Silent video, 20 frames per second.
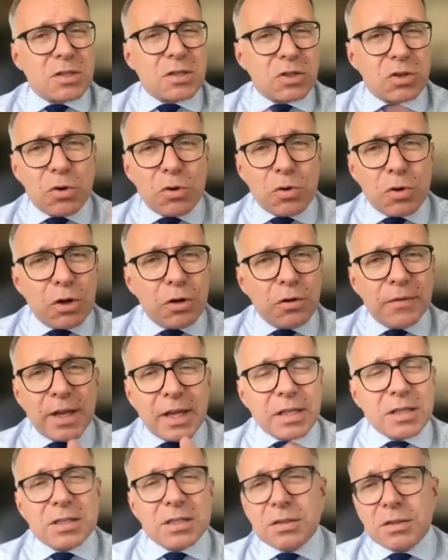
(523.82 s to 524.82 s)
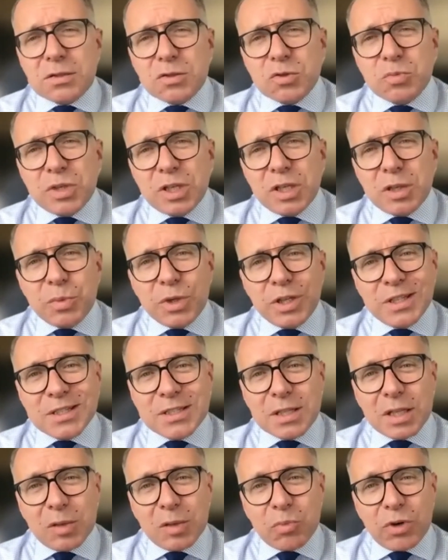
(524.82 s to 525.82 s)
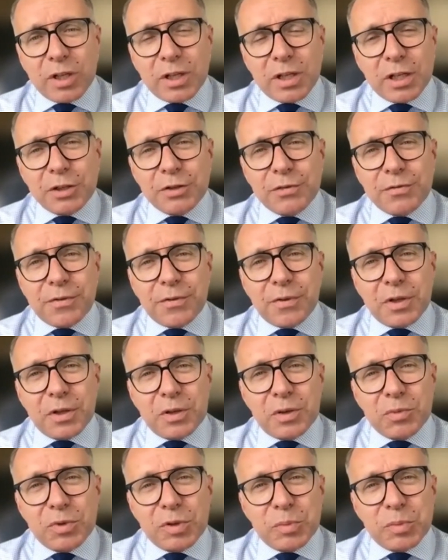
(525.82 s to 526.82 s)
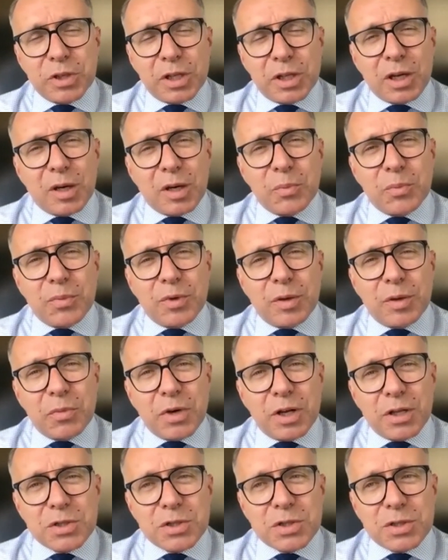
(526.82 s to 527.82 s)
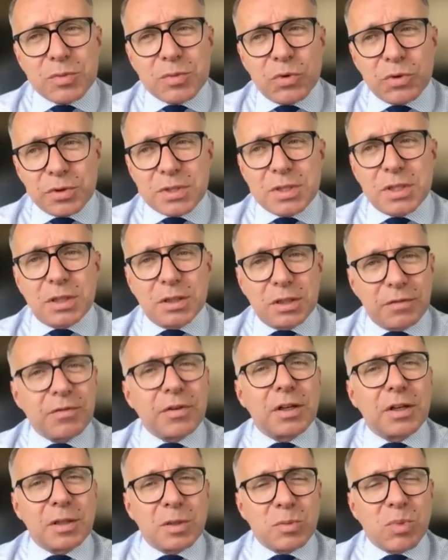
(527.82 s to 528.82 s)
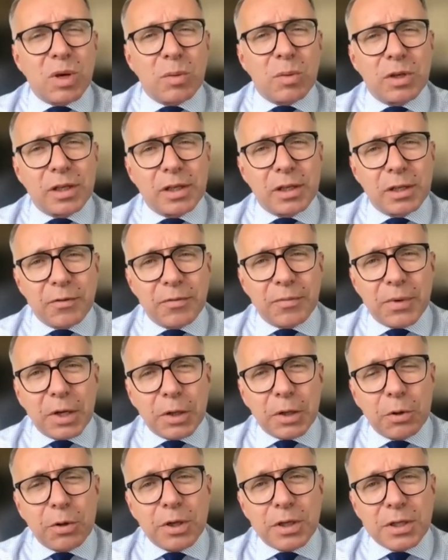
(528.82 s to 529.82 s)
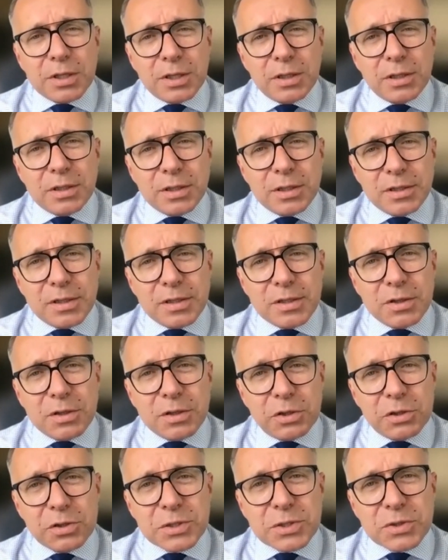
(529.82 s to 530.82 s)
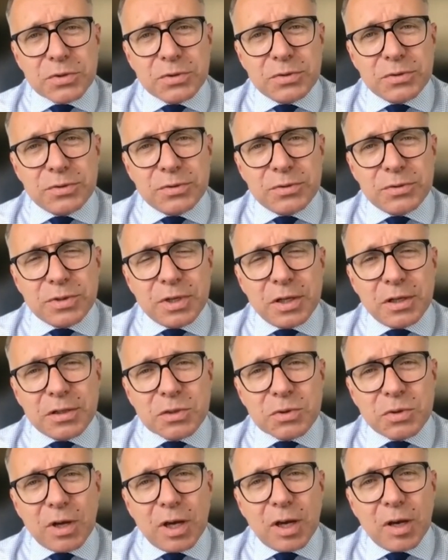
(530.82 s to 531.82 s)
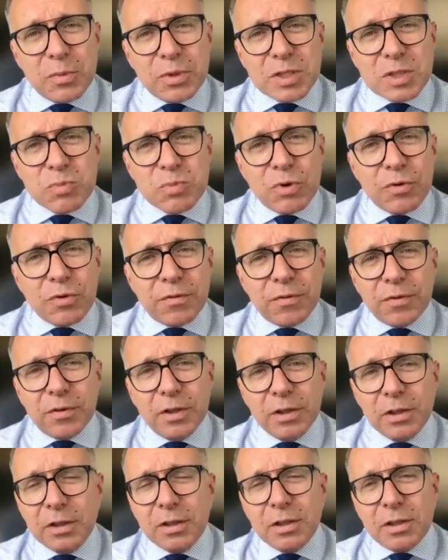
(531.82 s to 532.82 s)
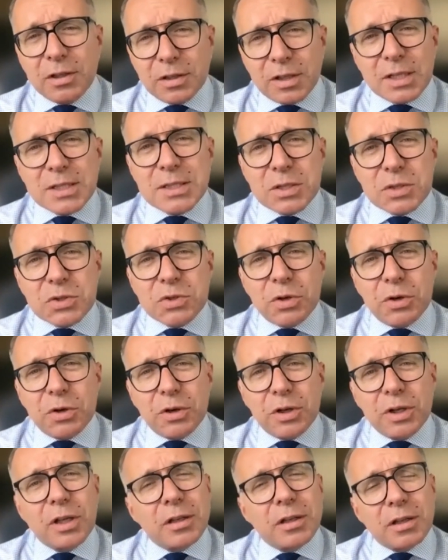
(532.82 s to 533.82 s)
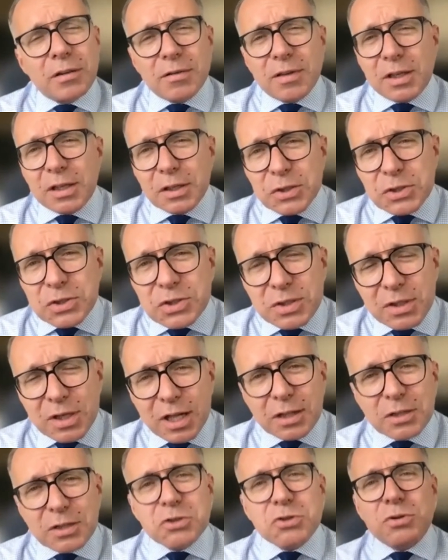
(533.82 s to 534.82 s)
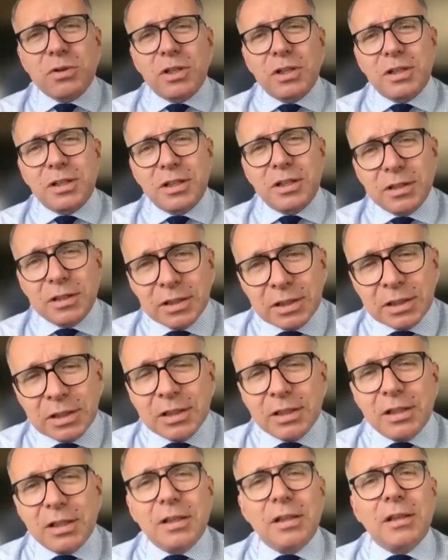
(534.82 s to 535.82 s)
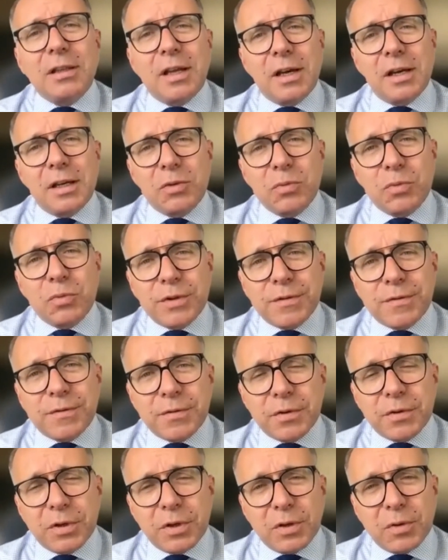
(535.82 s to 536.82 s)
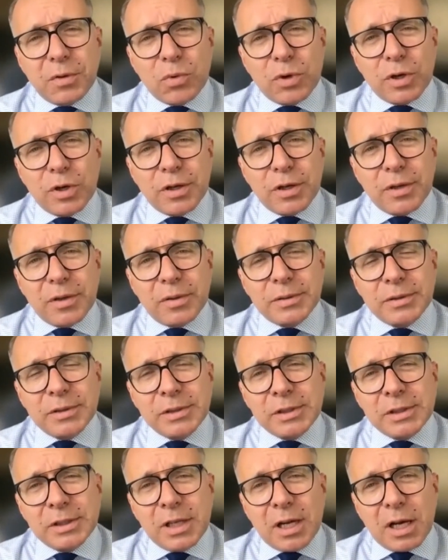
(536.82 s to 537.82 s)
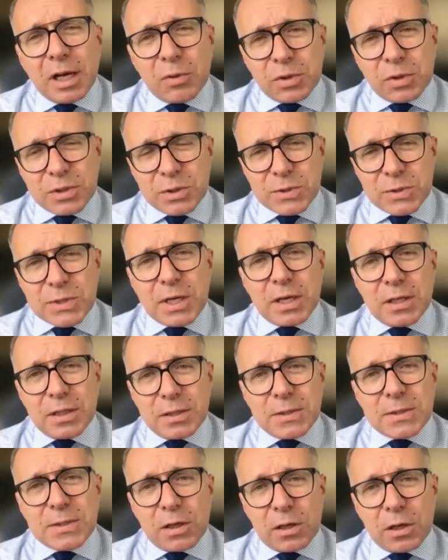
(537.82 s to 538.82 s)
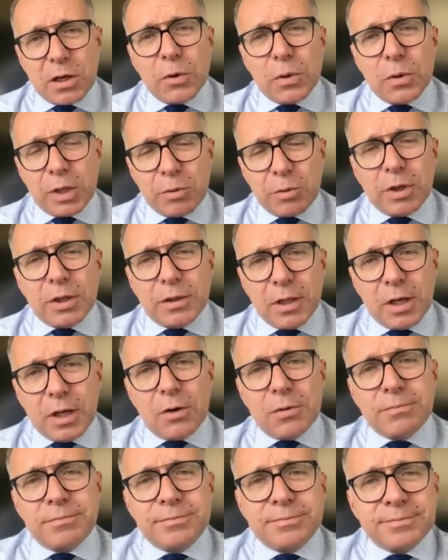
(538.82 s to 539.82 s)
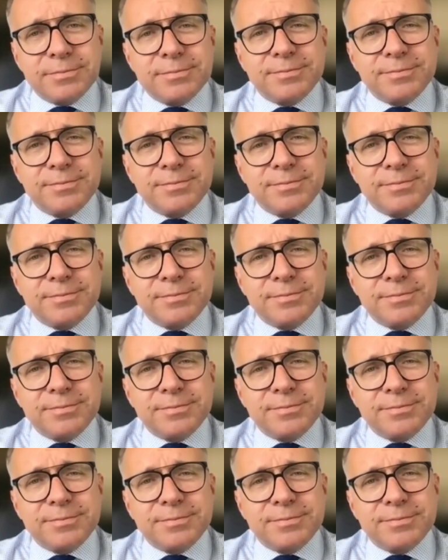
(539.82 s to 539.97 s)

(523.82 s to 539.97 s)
So all that to me means that brain health will become a much more significant public health priority in the years to come. It's both necessary, and I think it's culturally in line with where our societies are going right now.